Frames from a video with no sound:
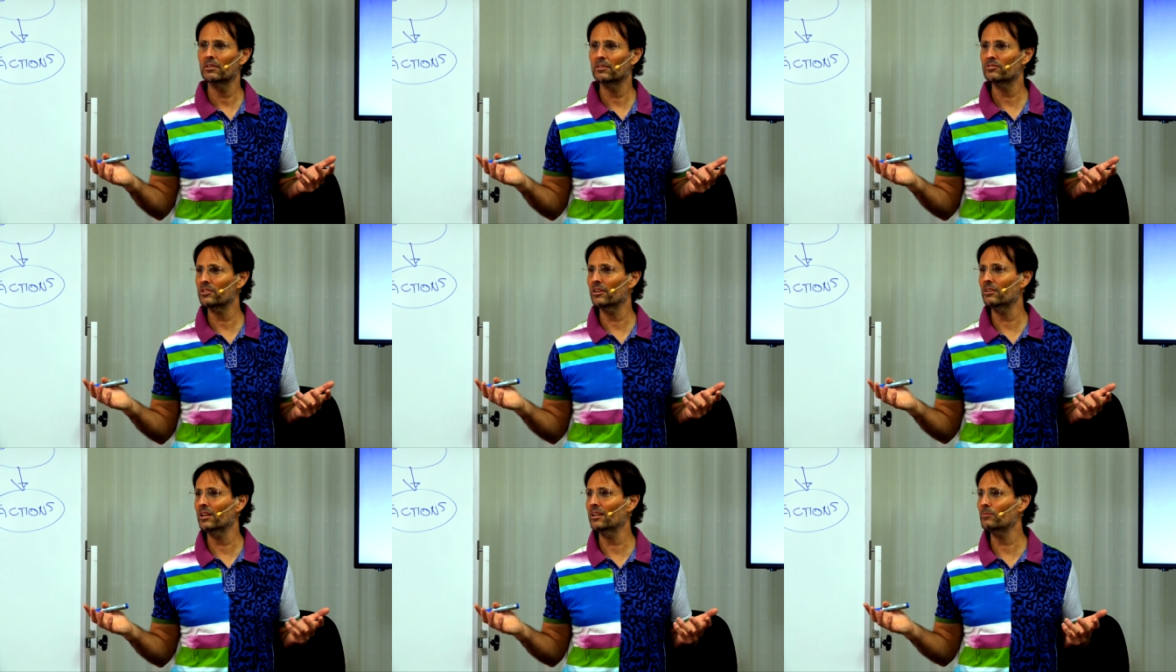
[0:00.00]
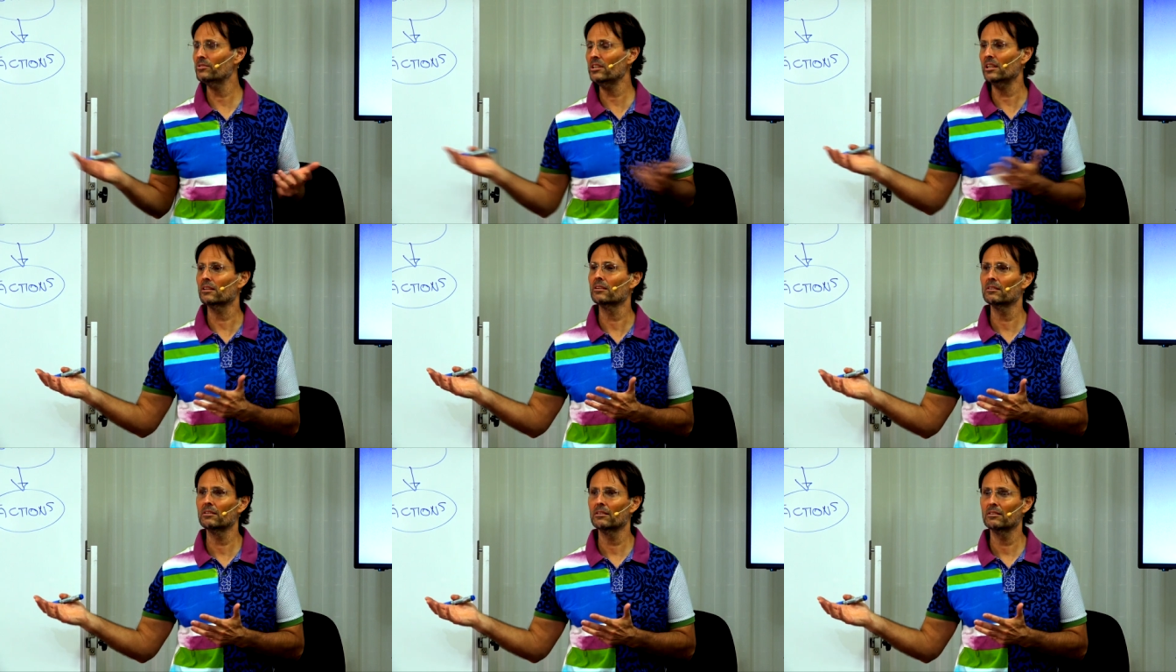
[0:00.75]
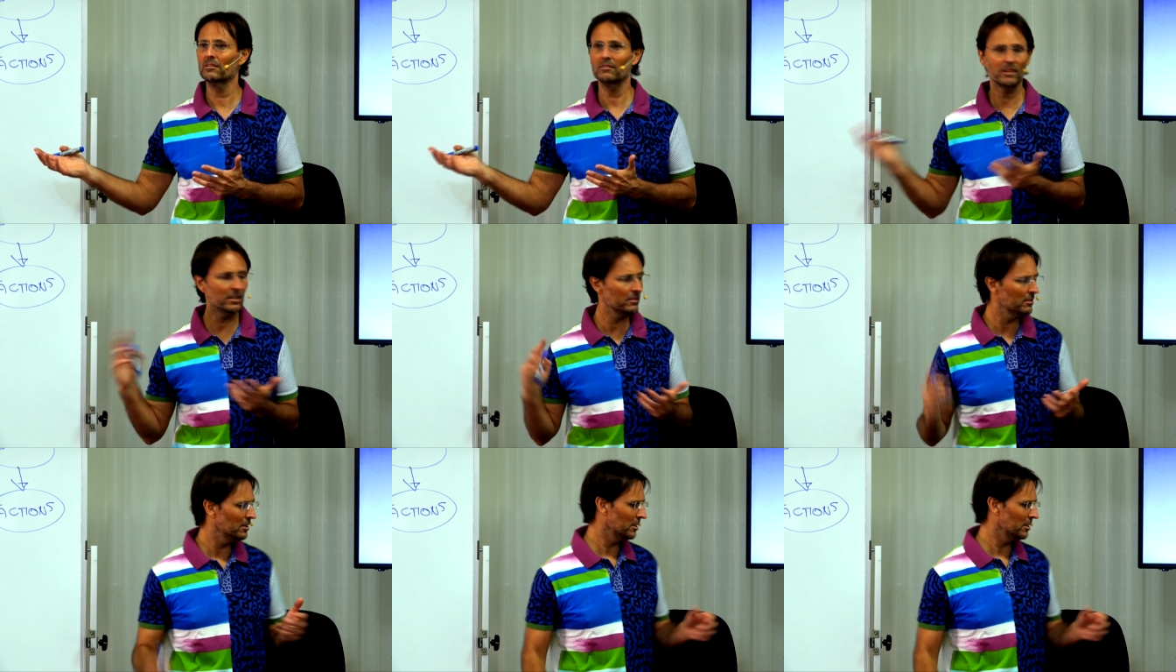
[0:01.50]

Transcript: And so you end up sinning, right?